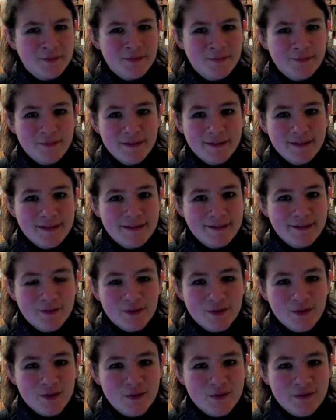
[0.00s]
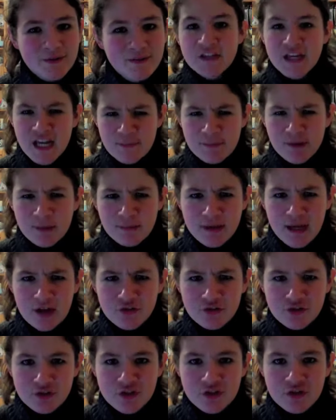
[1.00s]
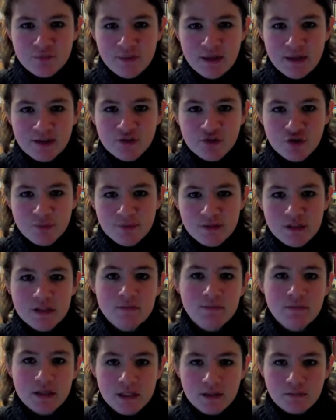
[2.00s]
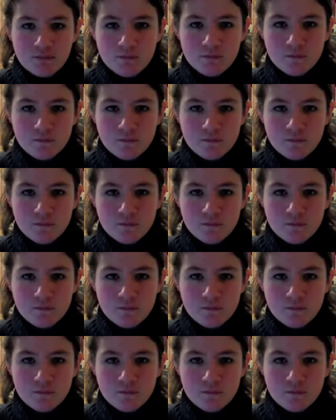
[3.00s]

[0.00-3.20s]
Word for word: Really not good. Amy, I'm counting on you being stupider than me.